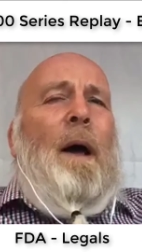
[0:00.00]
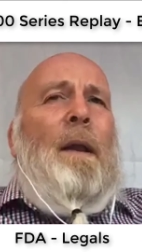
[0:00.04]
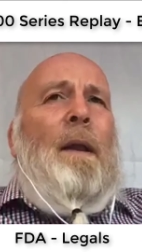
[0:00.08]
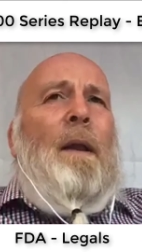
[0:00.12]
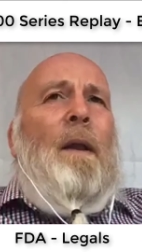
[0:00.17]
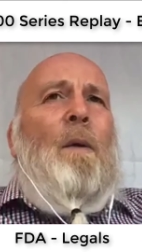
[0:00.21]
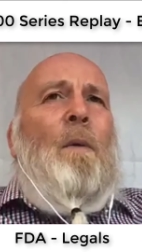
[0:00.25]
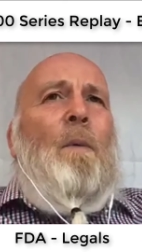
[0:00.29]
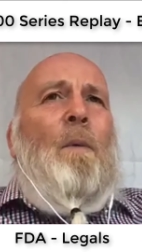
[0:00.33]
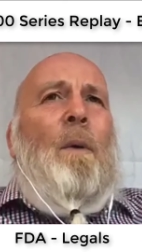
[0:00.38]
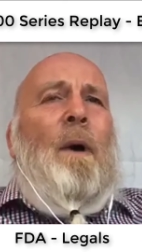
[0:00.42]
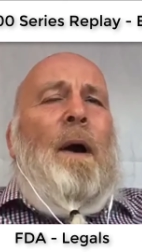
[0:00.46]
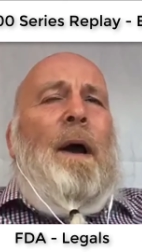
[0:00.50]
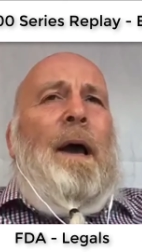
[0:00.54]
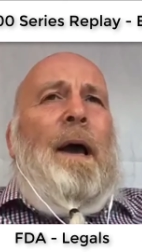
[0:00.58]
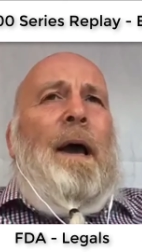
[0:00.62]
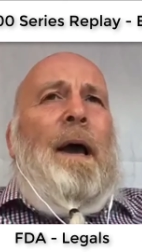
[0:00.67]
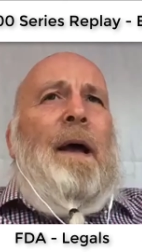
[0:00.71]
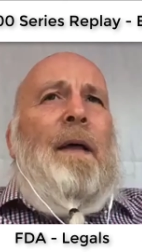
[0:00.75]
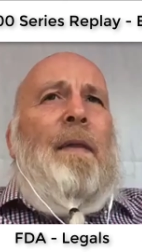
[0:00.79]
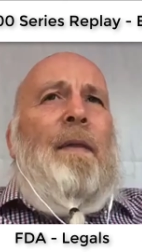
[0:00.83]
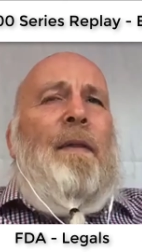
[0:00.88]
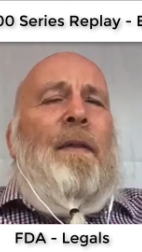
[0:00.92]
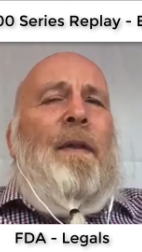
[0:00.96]
One
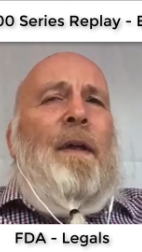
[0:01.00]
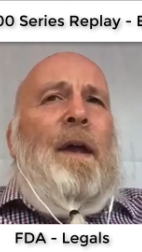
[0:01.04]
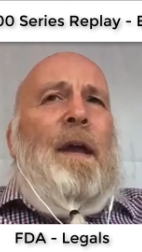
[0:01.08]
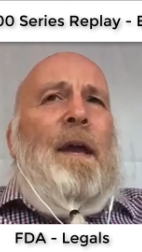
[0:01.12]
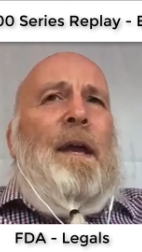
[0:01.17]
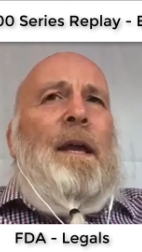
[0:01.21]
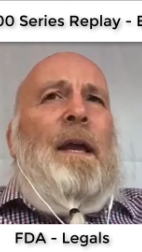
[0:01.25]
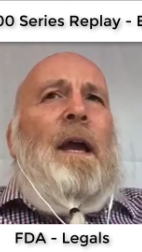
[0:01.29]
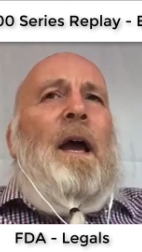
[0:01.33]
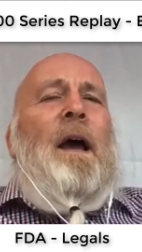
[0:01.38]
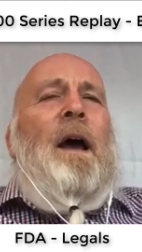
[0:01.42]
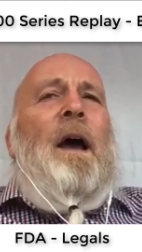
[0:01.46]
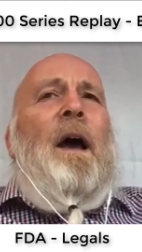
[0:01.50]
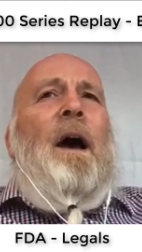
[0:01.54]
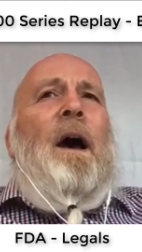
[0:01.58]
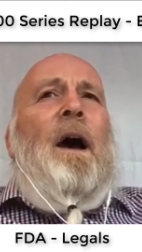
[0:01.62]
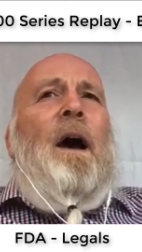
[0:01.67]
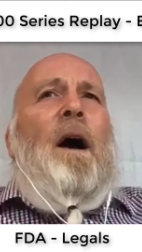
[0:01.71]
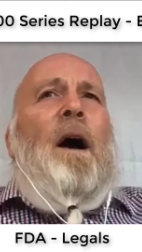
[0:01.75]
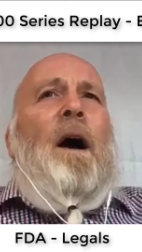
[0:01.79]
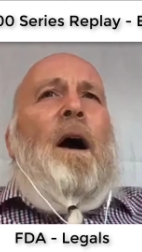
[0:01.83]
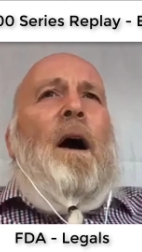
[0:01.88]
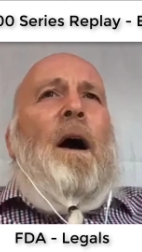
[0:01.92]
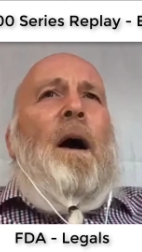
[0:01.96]
where the
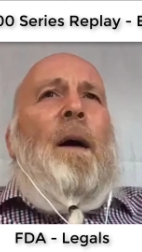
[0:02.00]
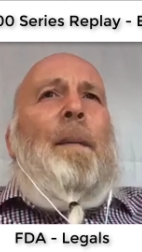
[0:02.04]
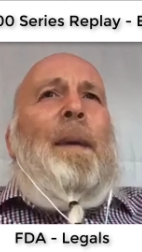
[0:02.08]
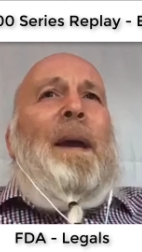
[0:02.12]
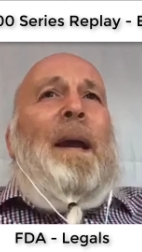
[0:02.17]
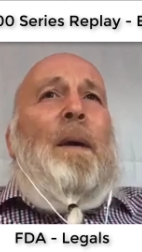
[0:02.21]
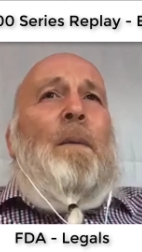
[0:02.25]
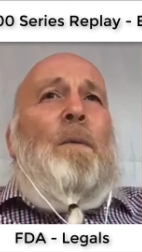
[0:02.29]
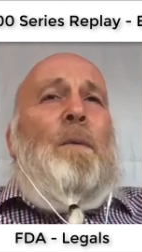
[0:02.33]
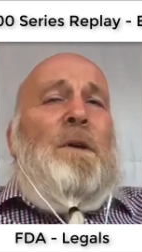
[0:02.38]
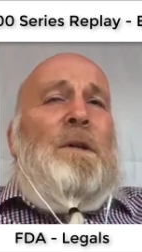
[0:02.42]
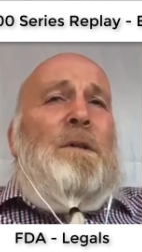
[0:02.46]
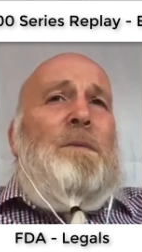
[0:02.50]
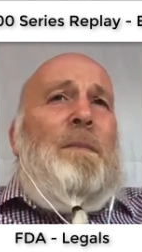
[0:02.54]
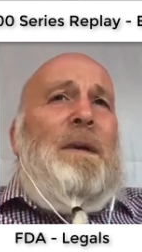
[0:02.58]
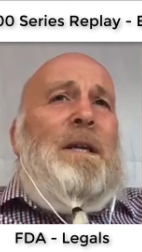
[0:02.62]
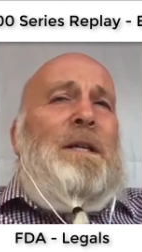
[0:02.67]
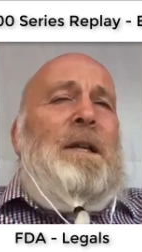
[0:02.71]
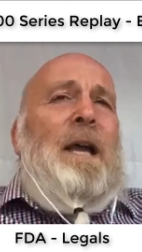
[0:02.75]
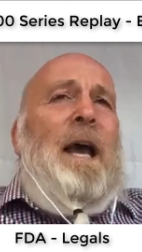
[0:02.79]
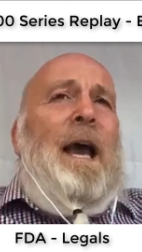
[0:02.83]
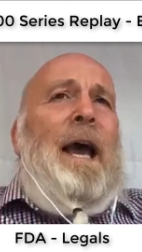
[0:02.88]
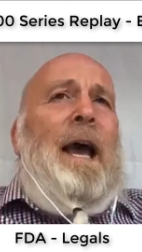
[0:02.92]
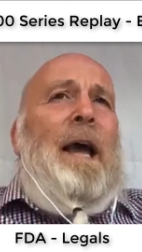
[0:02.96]
It was
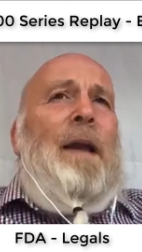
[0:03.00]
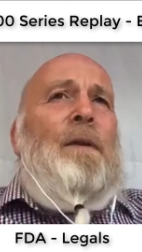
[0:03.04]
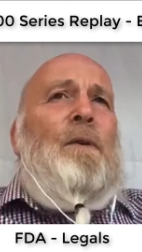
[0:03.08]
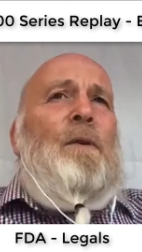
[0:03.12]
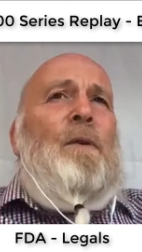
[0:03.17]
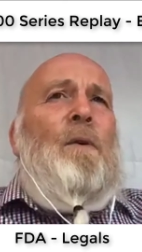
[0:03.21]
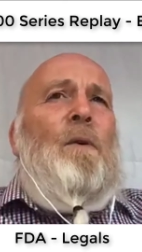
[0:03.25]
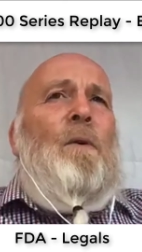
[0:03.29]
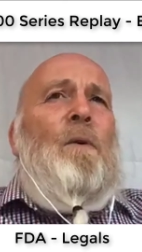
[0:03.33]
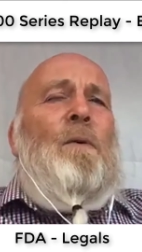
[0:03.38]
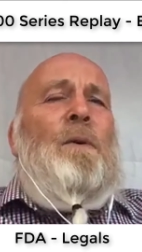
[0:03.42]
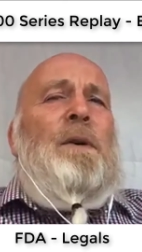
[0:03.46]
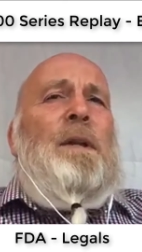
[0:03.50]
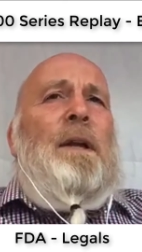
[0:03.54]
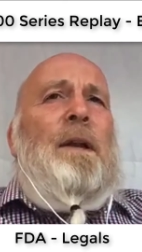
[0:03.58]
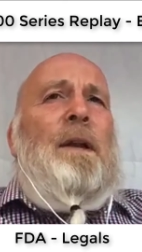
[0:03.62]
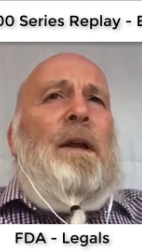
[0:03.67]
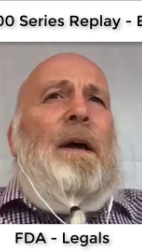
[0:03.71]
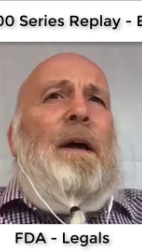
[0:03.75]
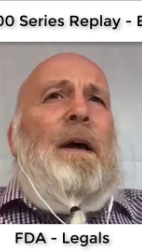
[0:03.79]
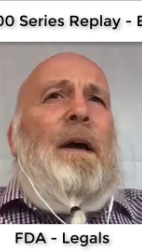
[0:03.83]
mishandled.